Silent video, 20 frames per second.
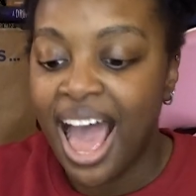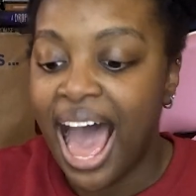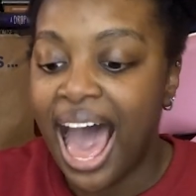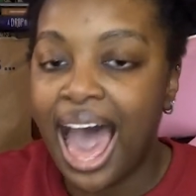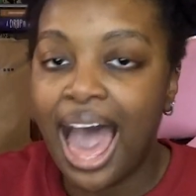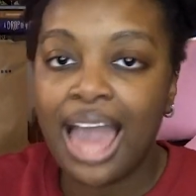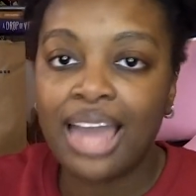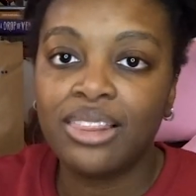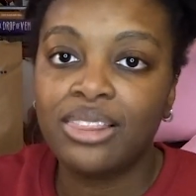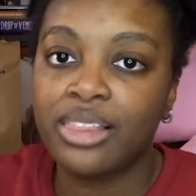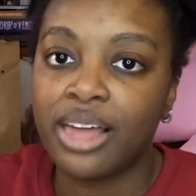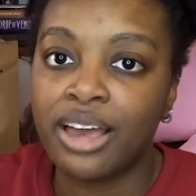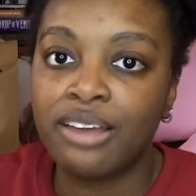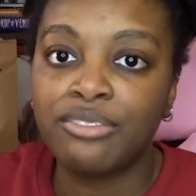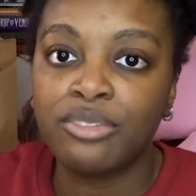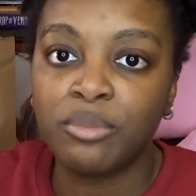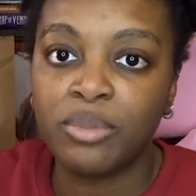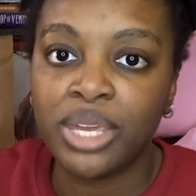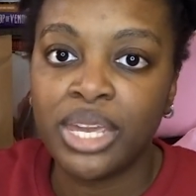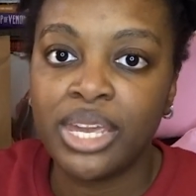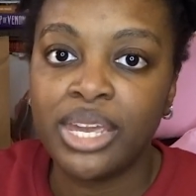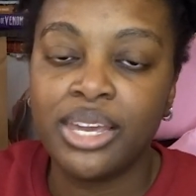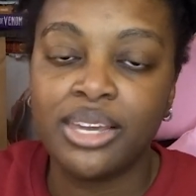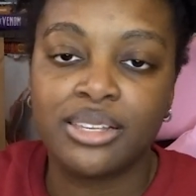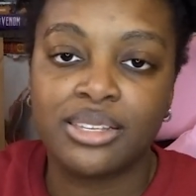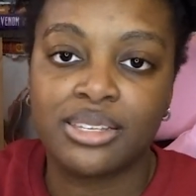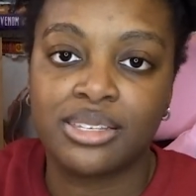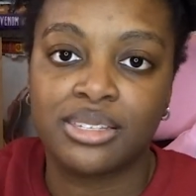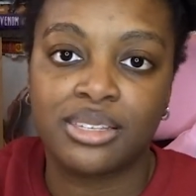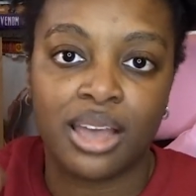I love me
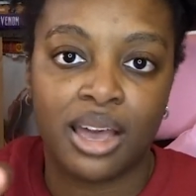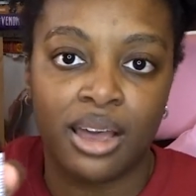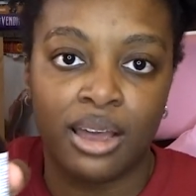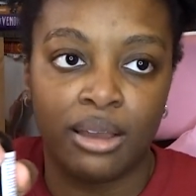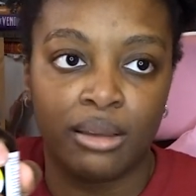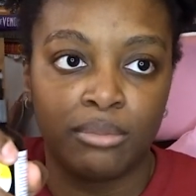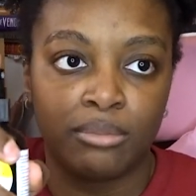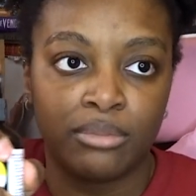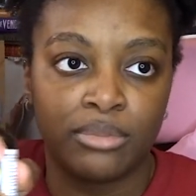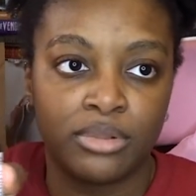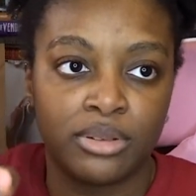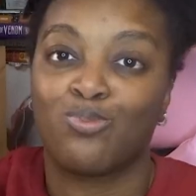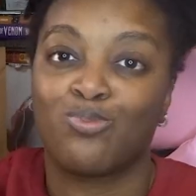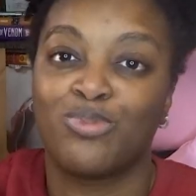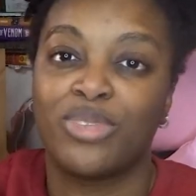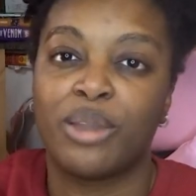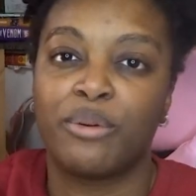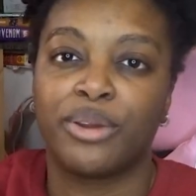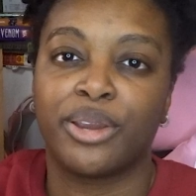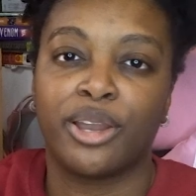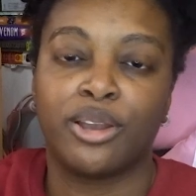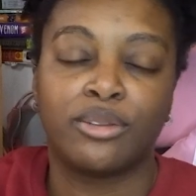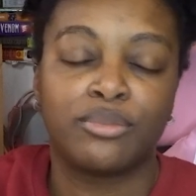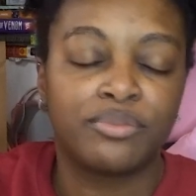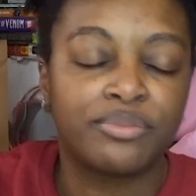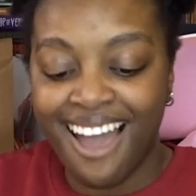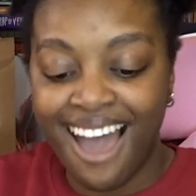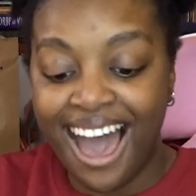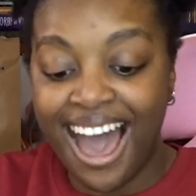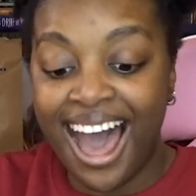some, there we go.
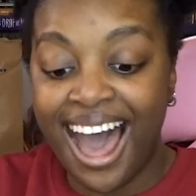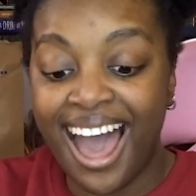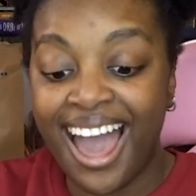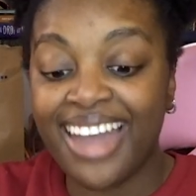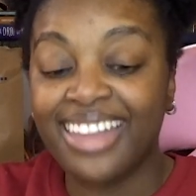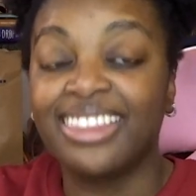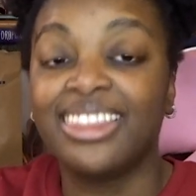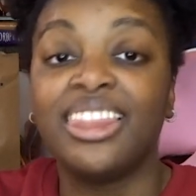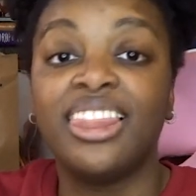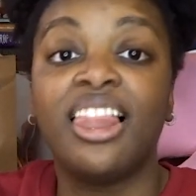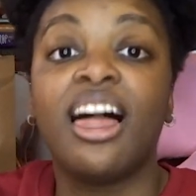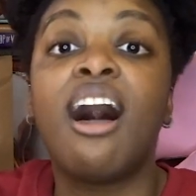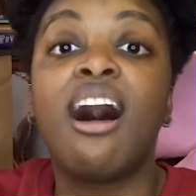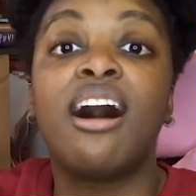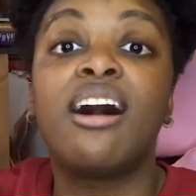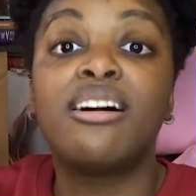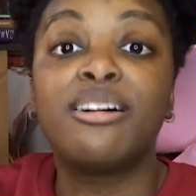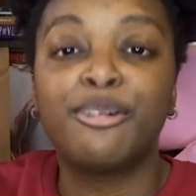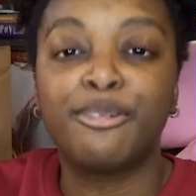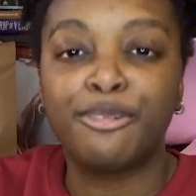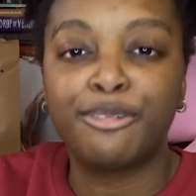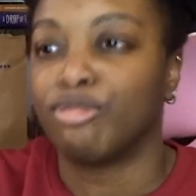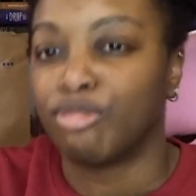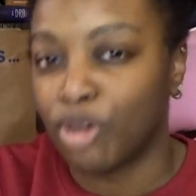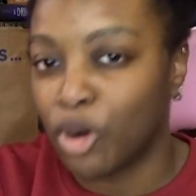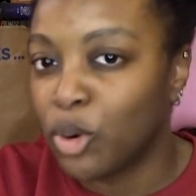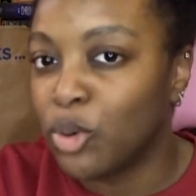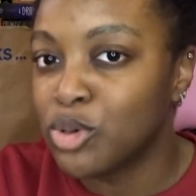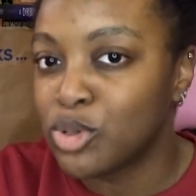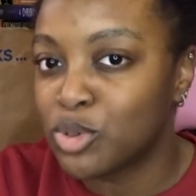I love
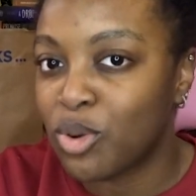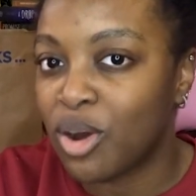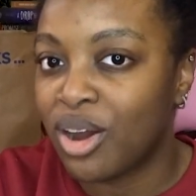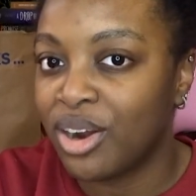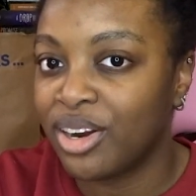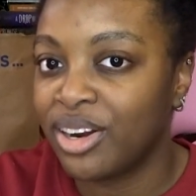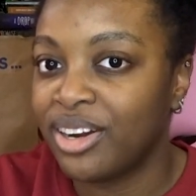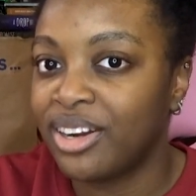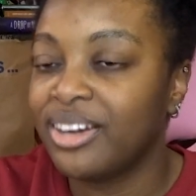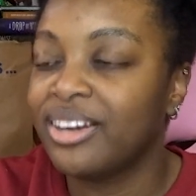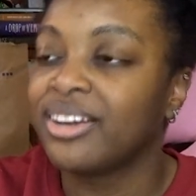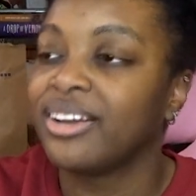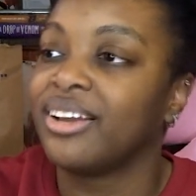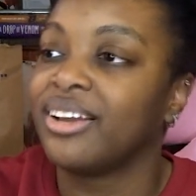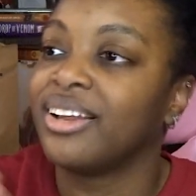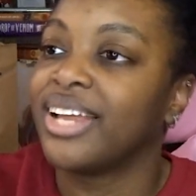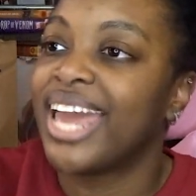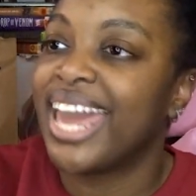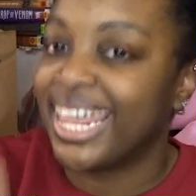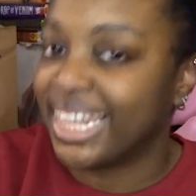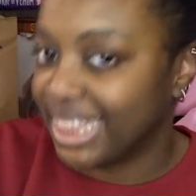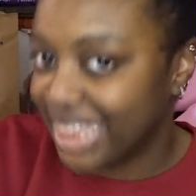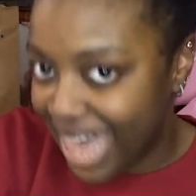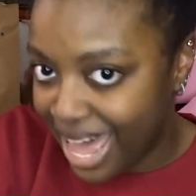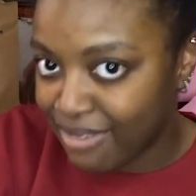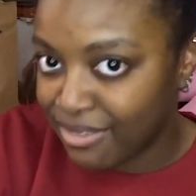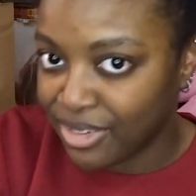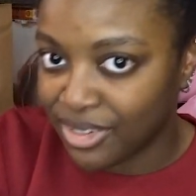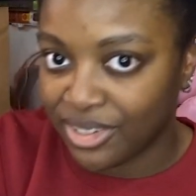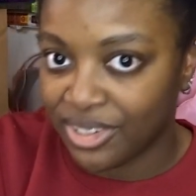rose water and
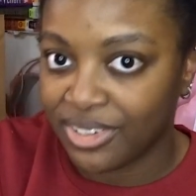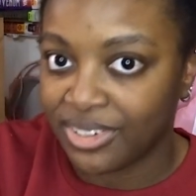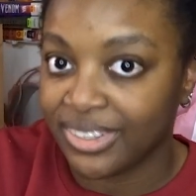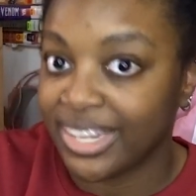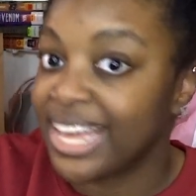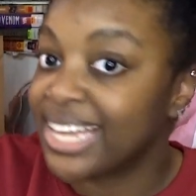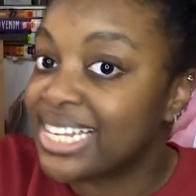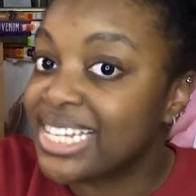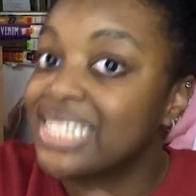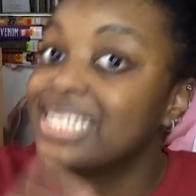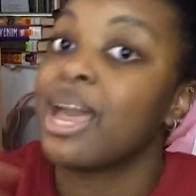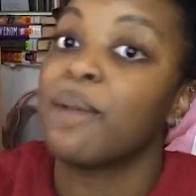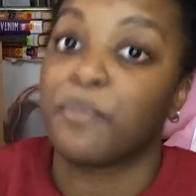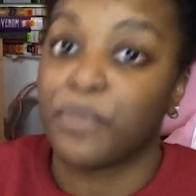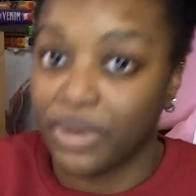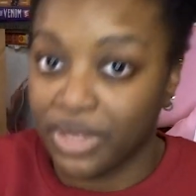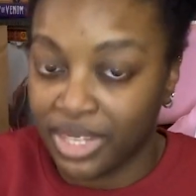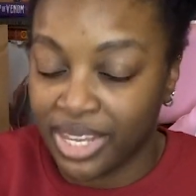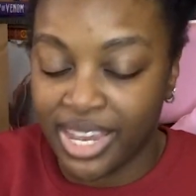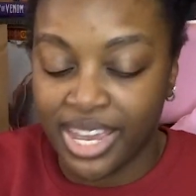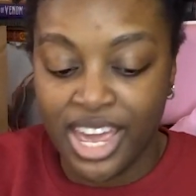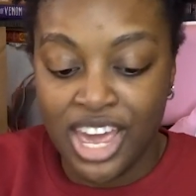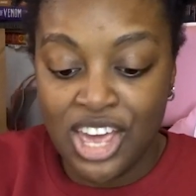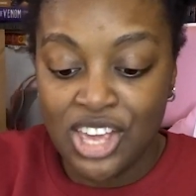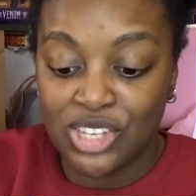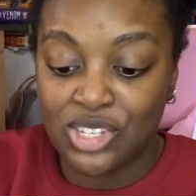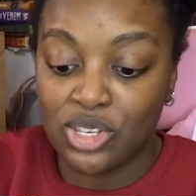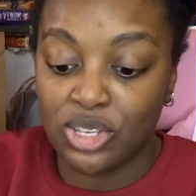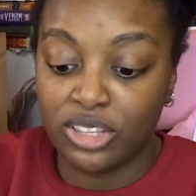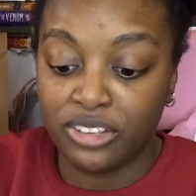lavender, like separately.
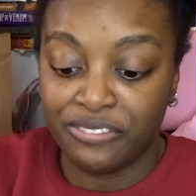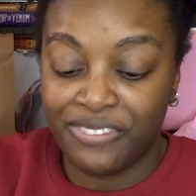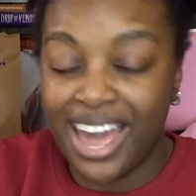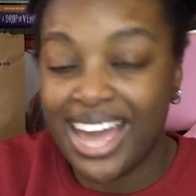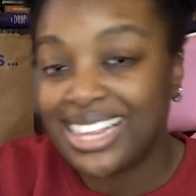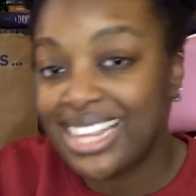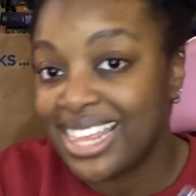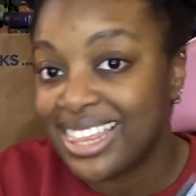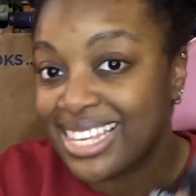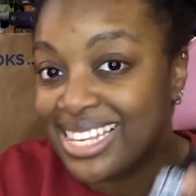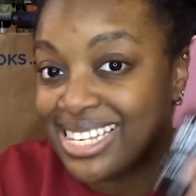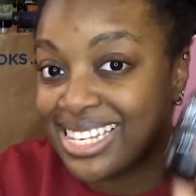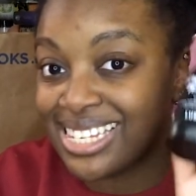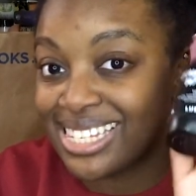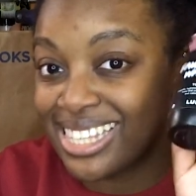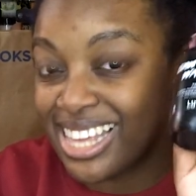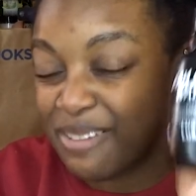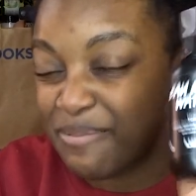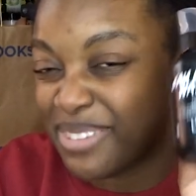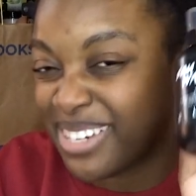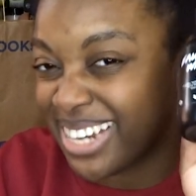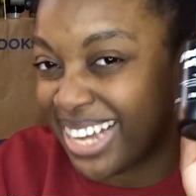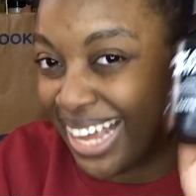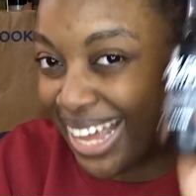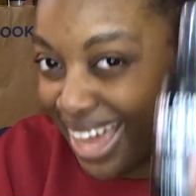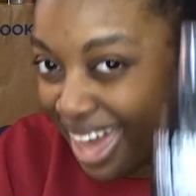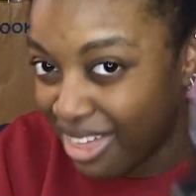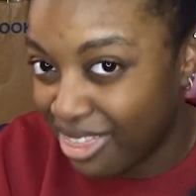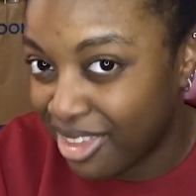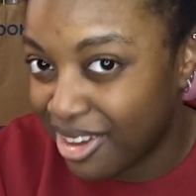So the fact that this is them
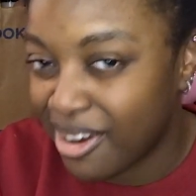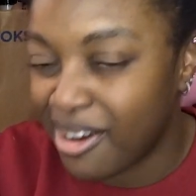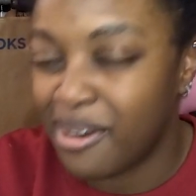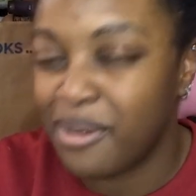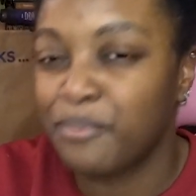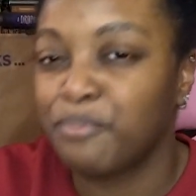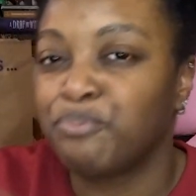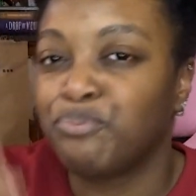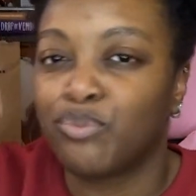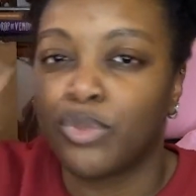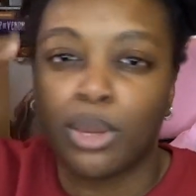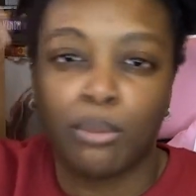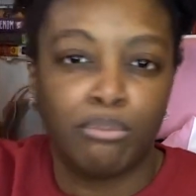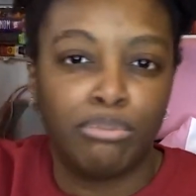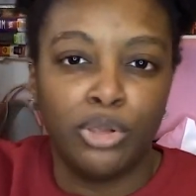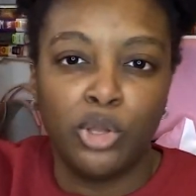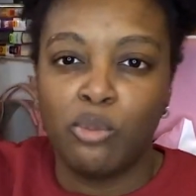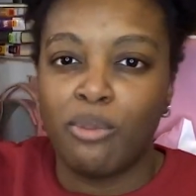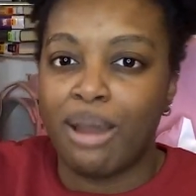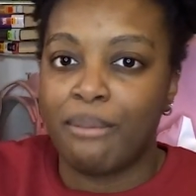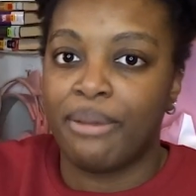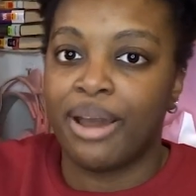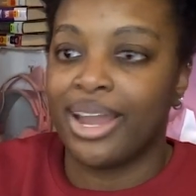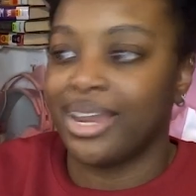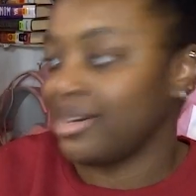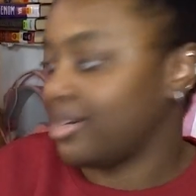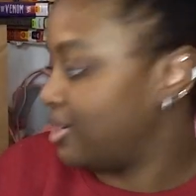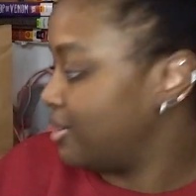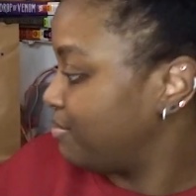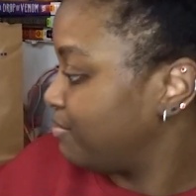together blew my
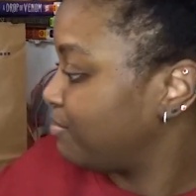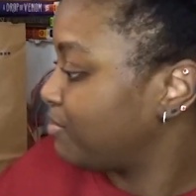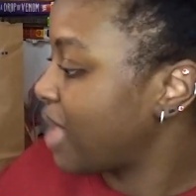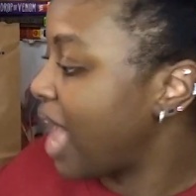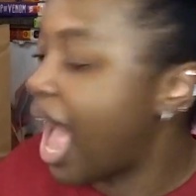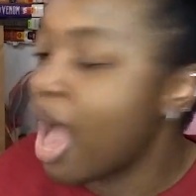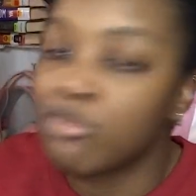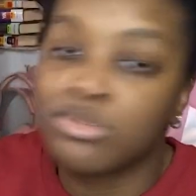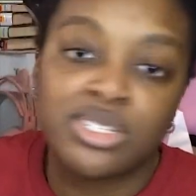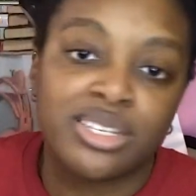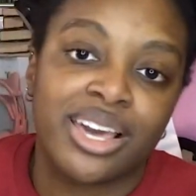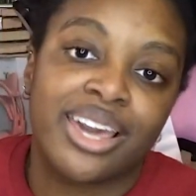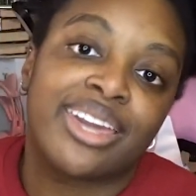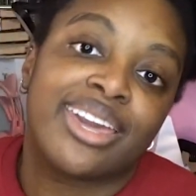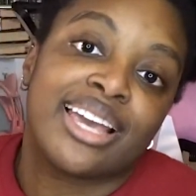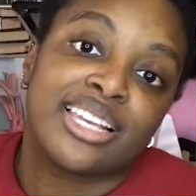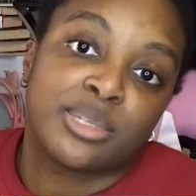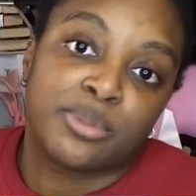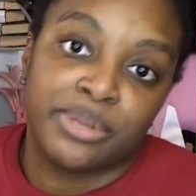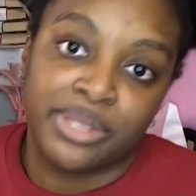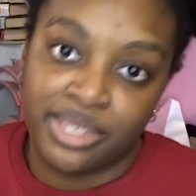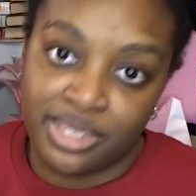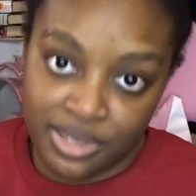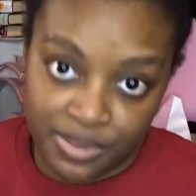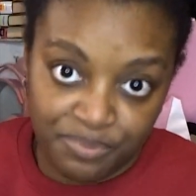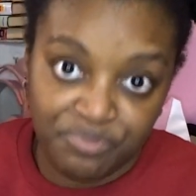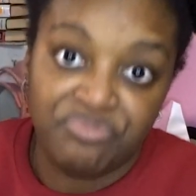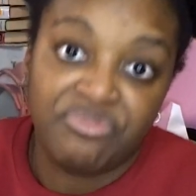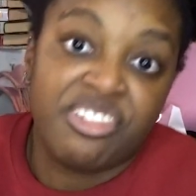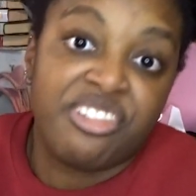mind. I was like, yes, please.
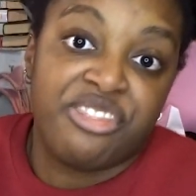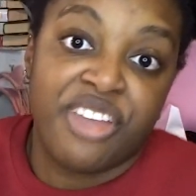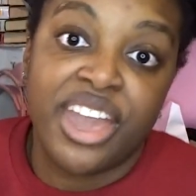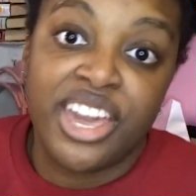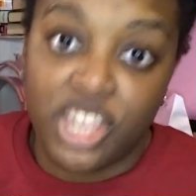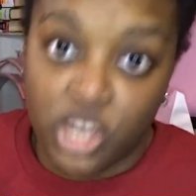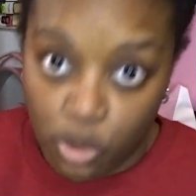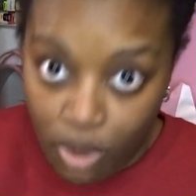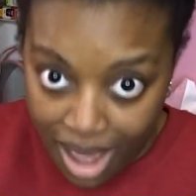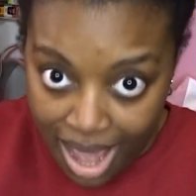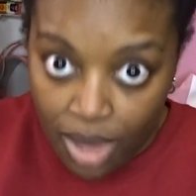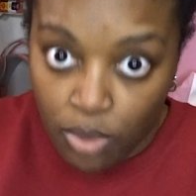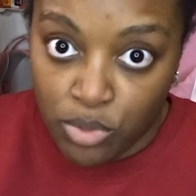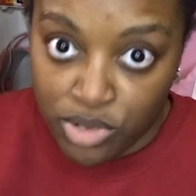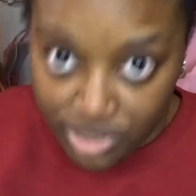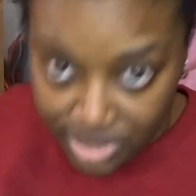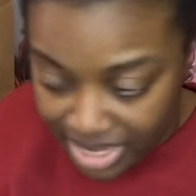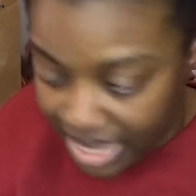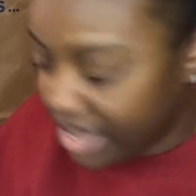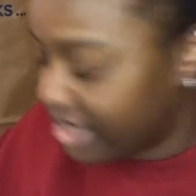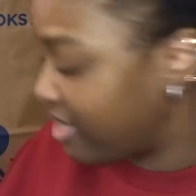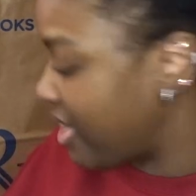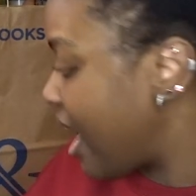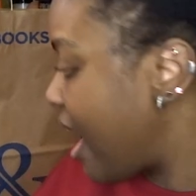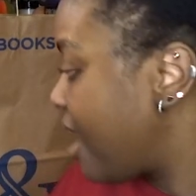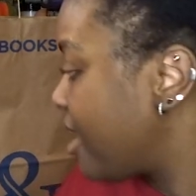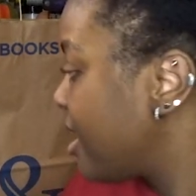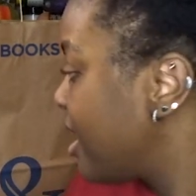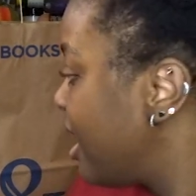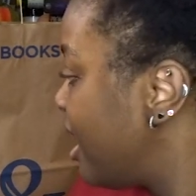Thank you. I will take that.